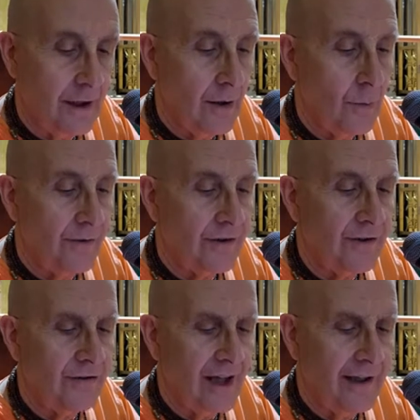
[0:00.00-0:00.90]
With a
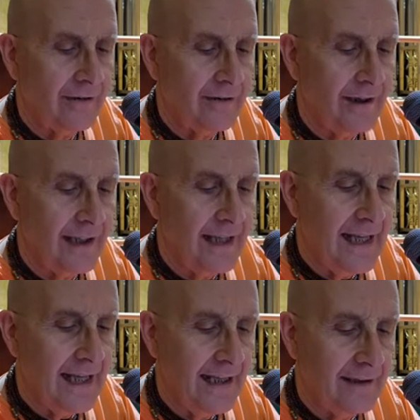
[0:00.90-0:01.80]
desire to
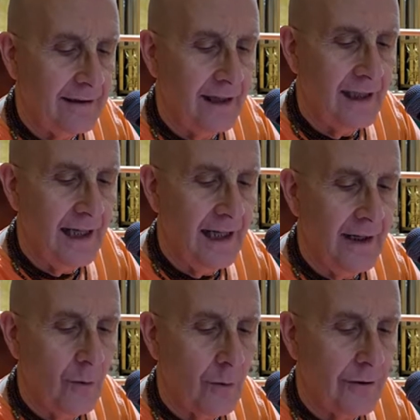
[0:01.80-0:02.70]
gain a high
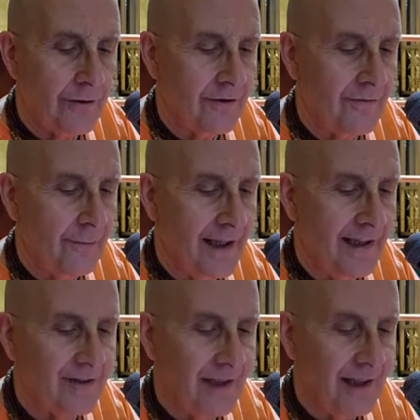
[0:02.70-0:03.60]
order of
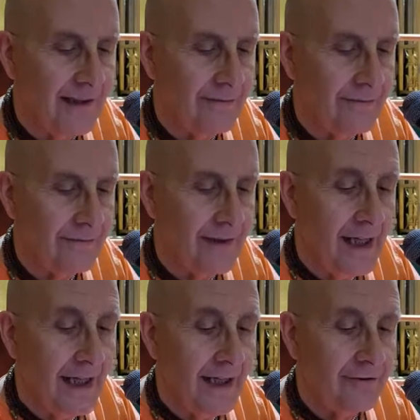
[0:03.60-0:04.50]
pious life,
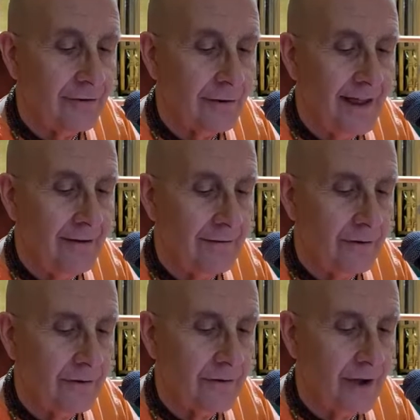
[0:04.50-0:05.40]
he
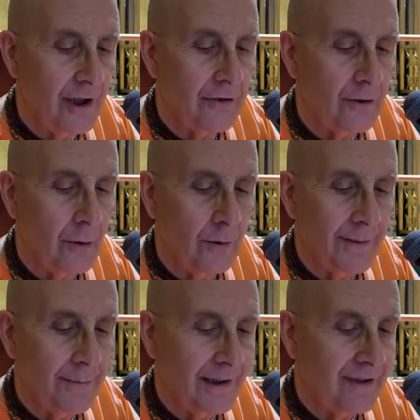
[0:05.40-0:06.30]
traveled to holy
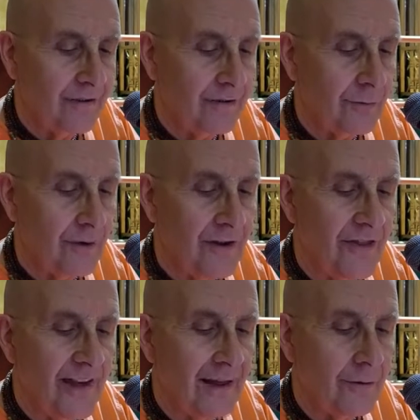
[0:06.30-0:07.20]
places where
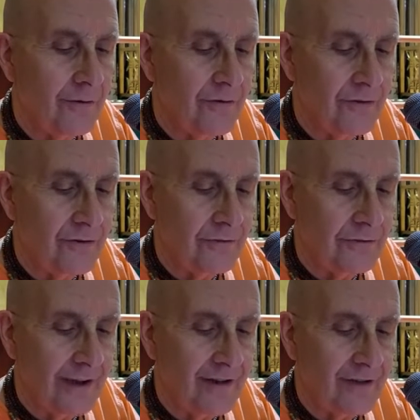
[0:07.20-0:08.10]
thousands of
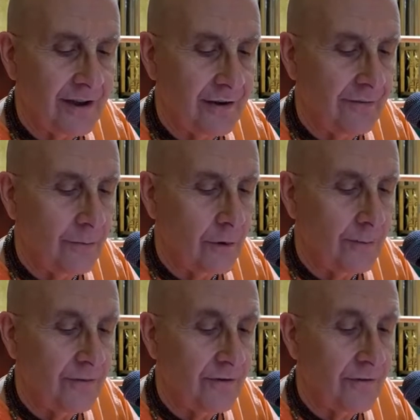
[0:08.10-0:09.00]
transcendental
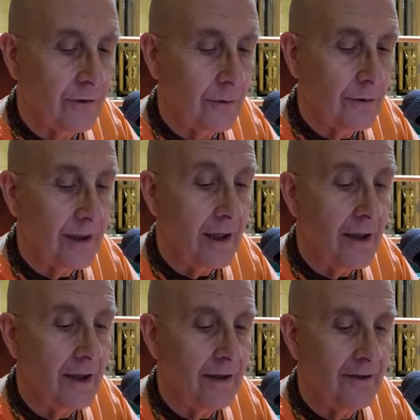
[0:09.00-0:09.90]
forms of the Lord
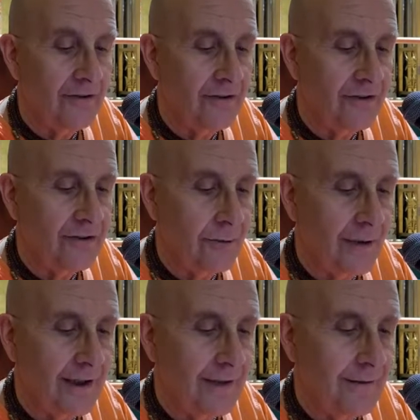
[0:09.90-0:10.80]
are
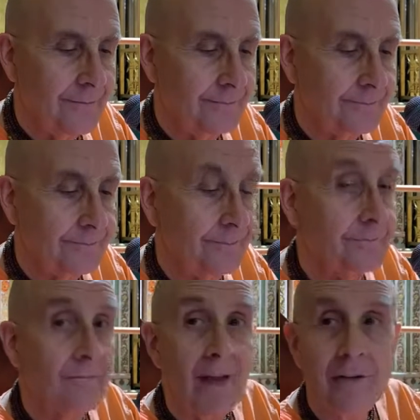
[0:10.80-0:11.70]
situated.
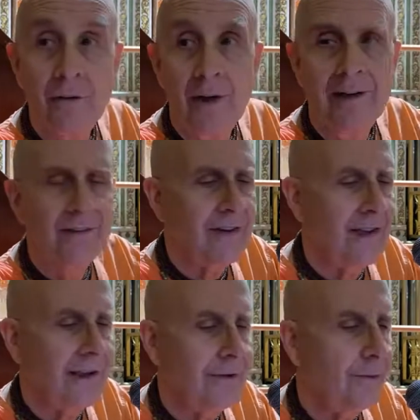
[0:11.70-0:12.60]
So I say,
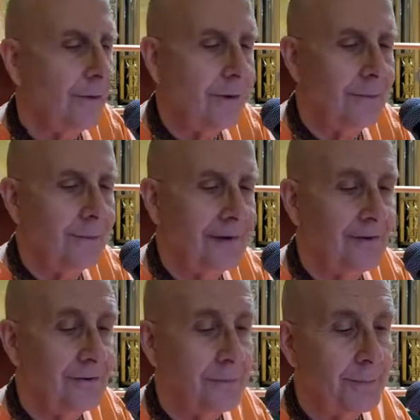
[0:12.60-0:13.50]
and you all
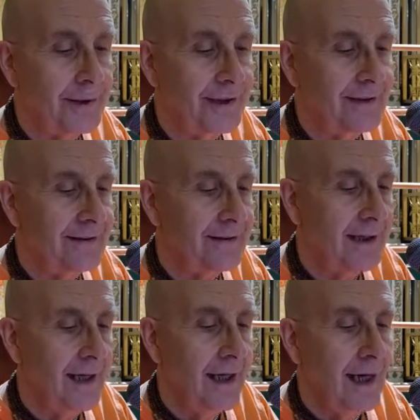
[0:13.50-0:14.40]
please repeat,
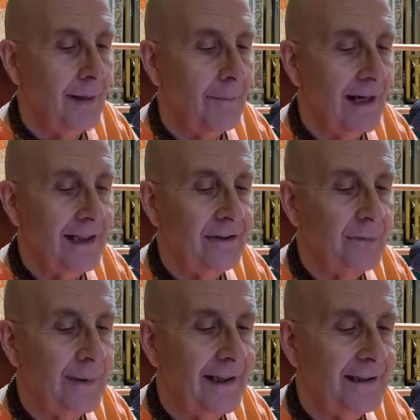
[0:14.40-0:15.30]
by his
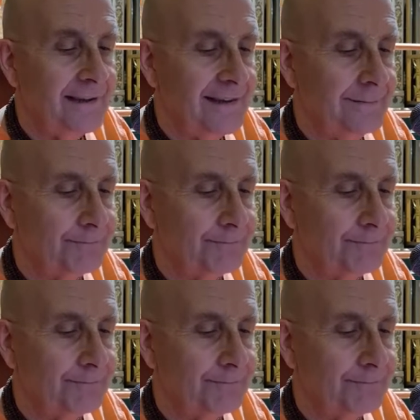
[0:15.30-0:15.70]
piety,